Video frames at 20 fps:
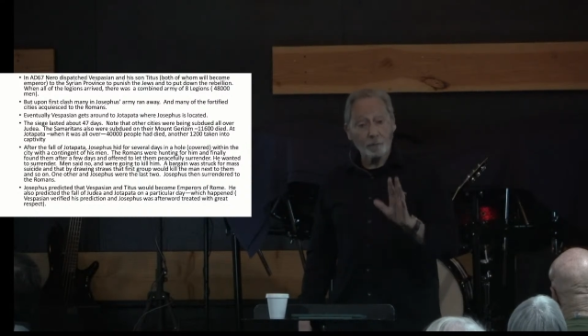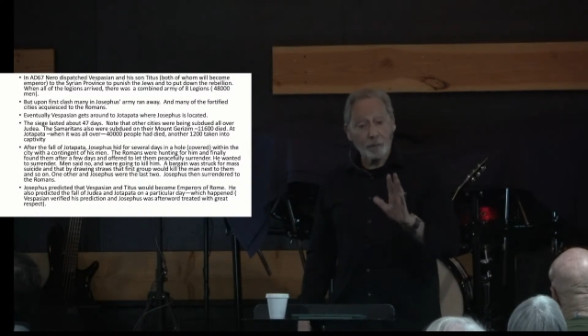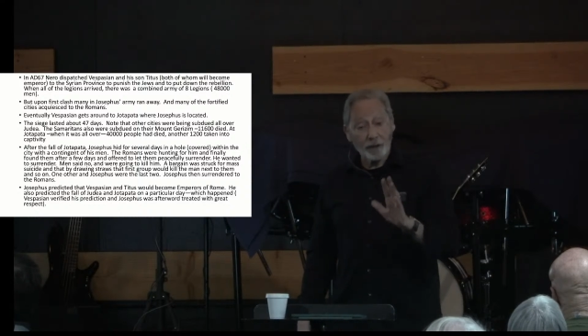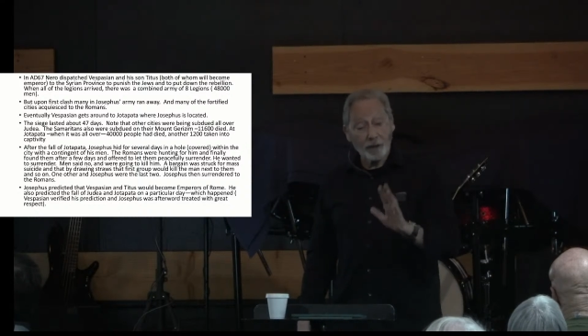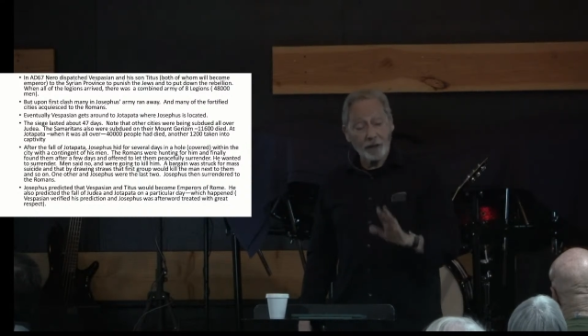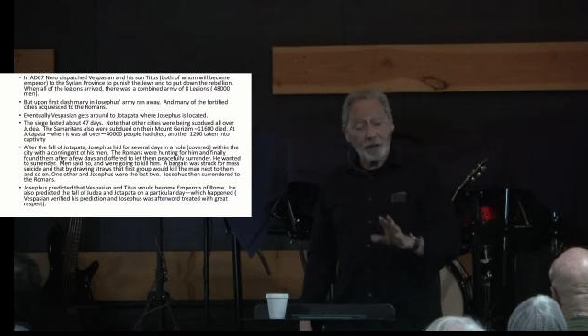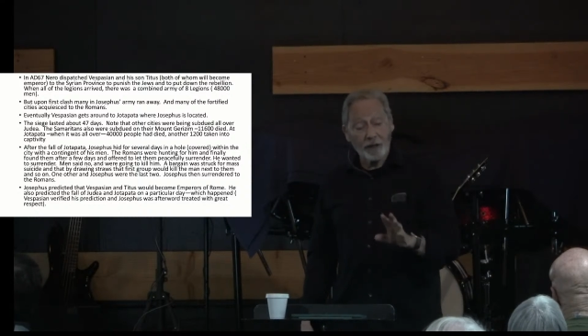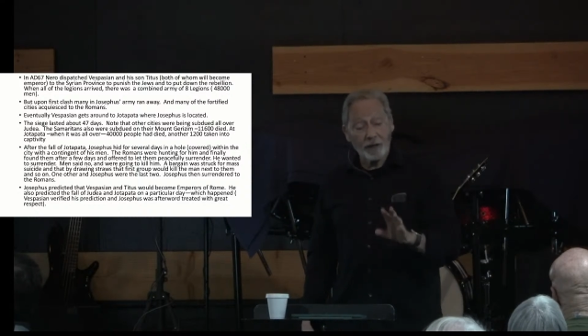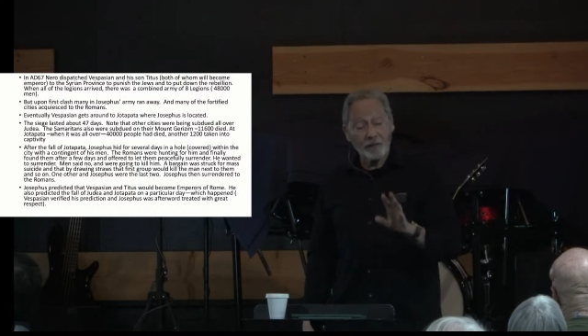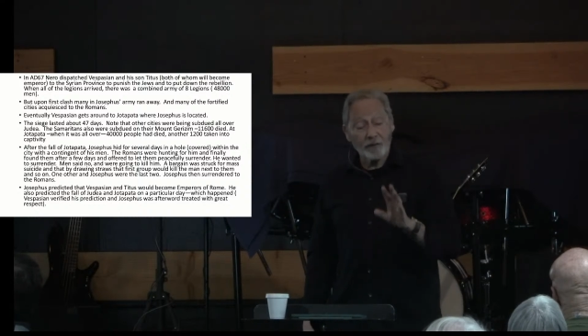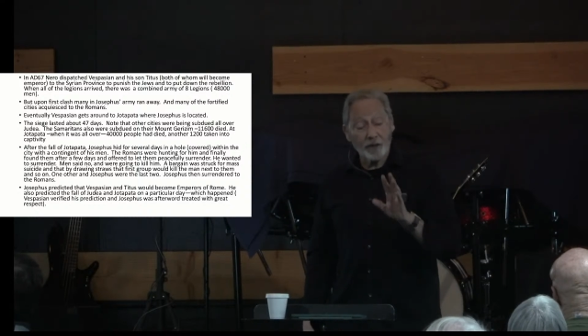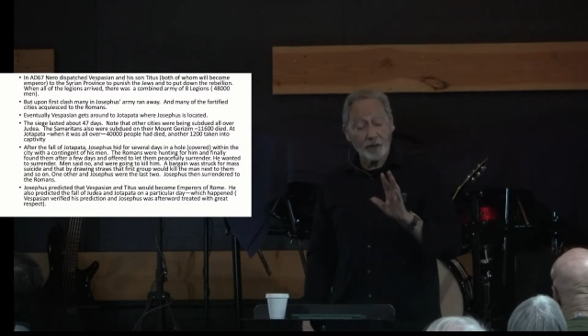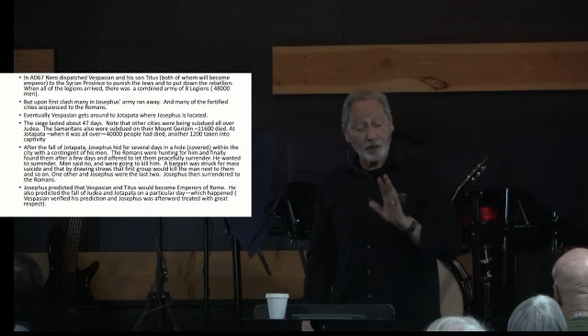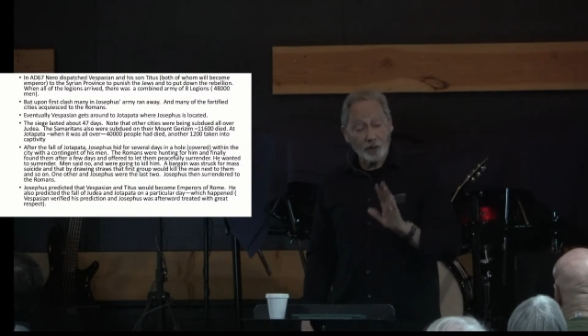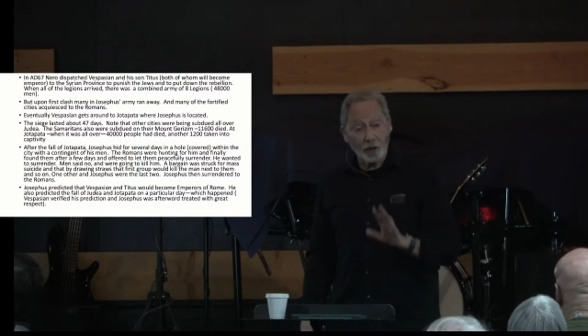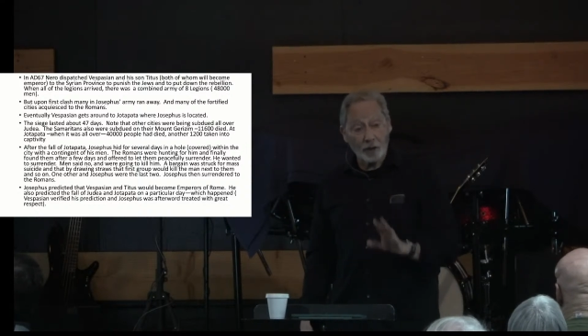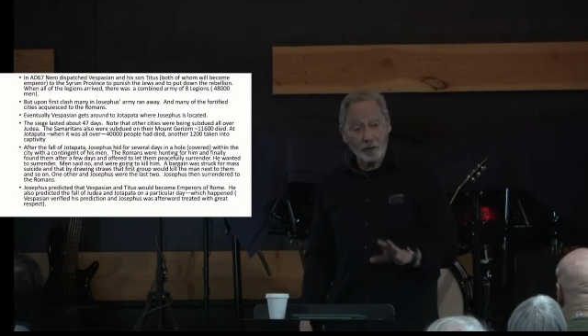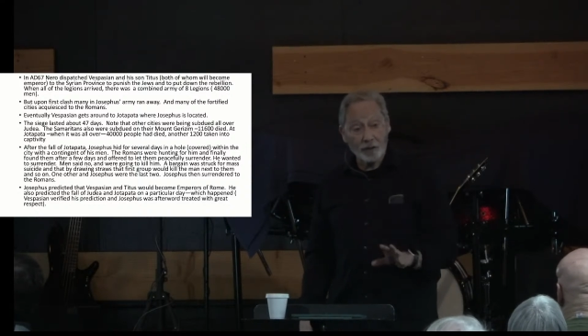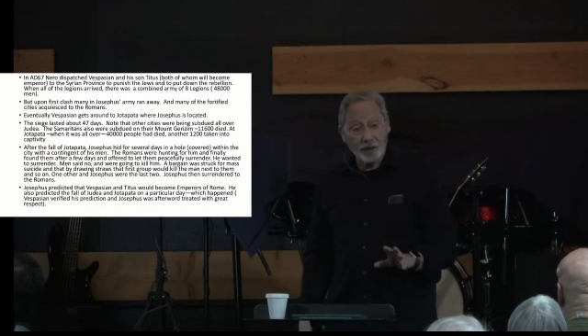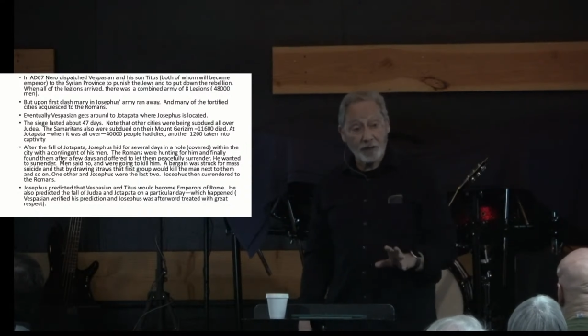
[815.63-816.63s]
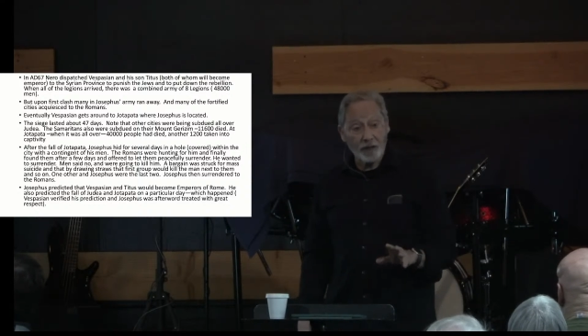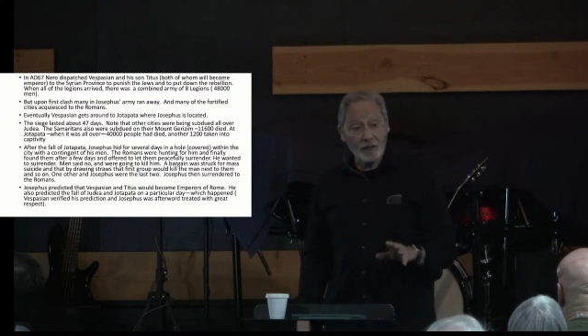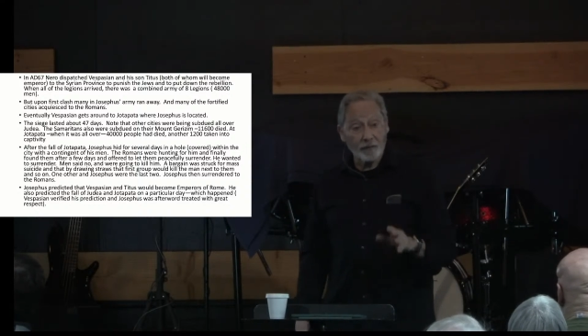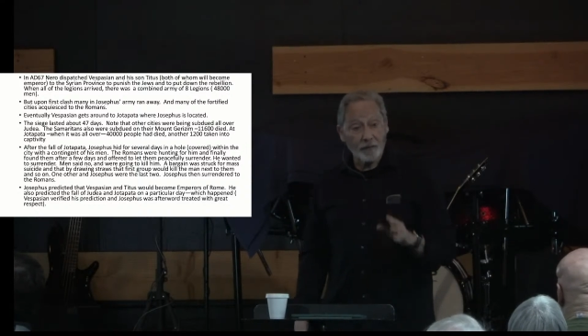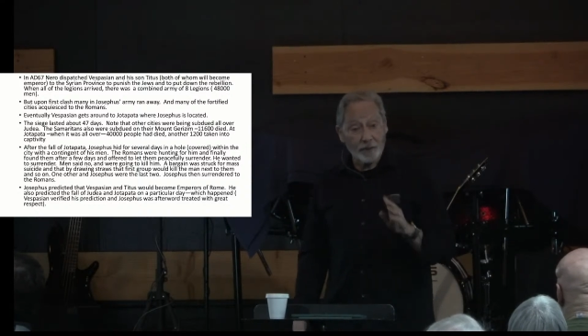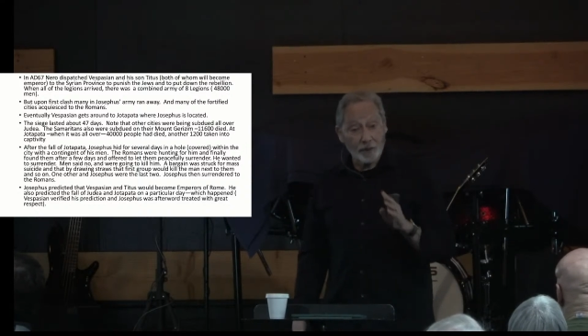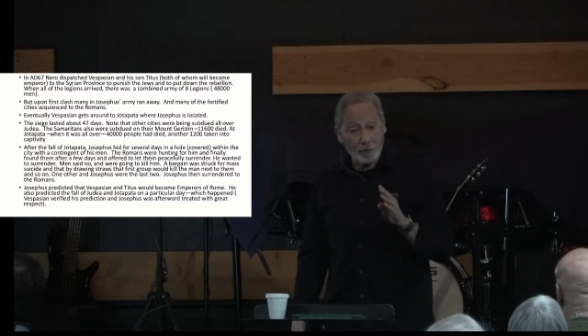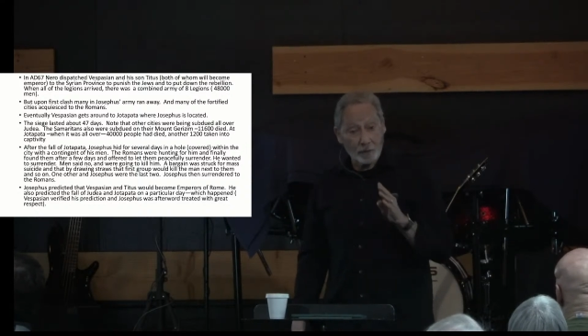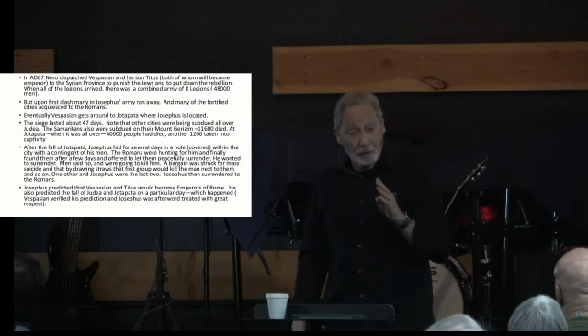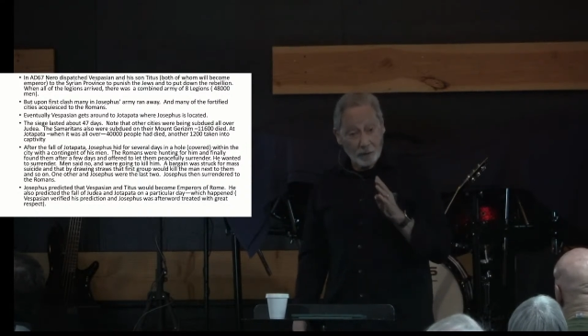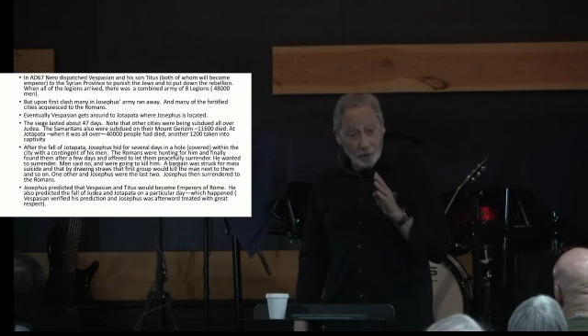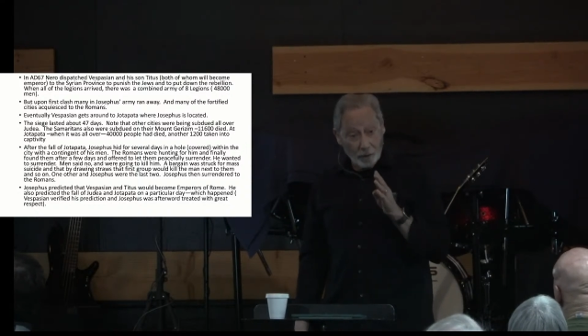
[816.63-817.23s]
believed that Josephus